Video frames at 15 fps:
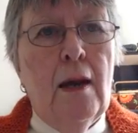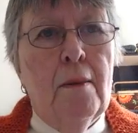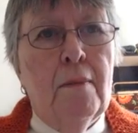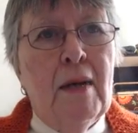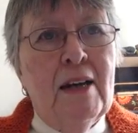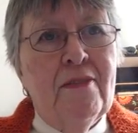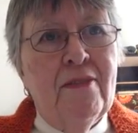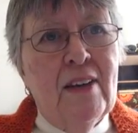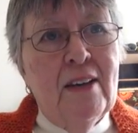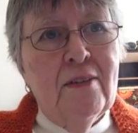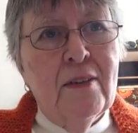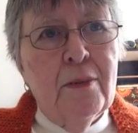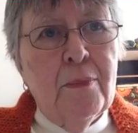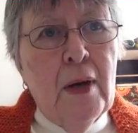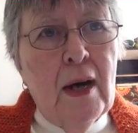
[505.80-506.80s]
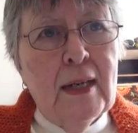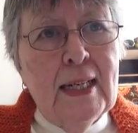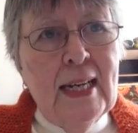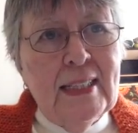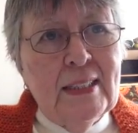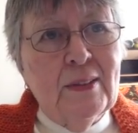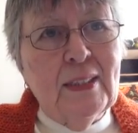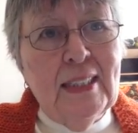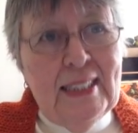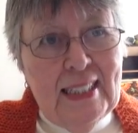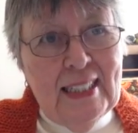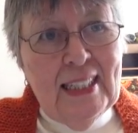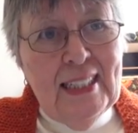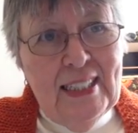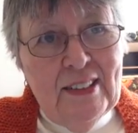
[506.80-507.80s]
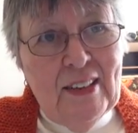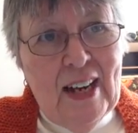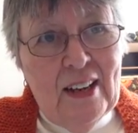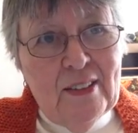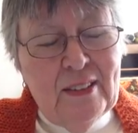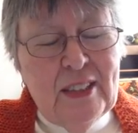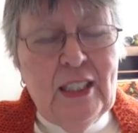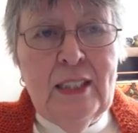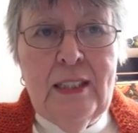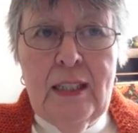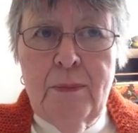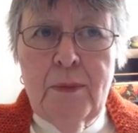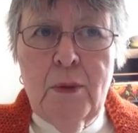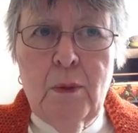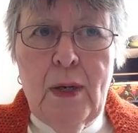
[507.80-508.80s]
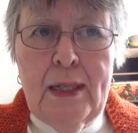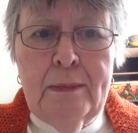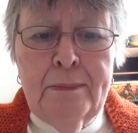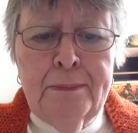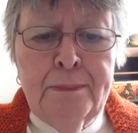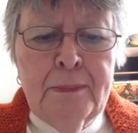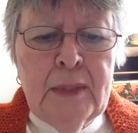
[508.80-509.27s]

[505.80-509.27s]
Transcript: My favorite podcast was Tilly Trout. She's #1.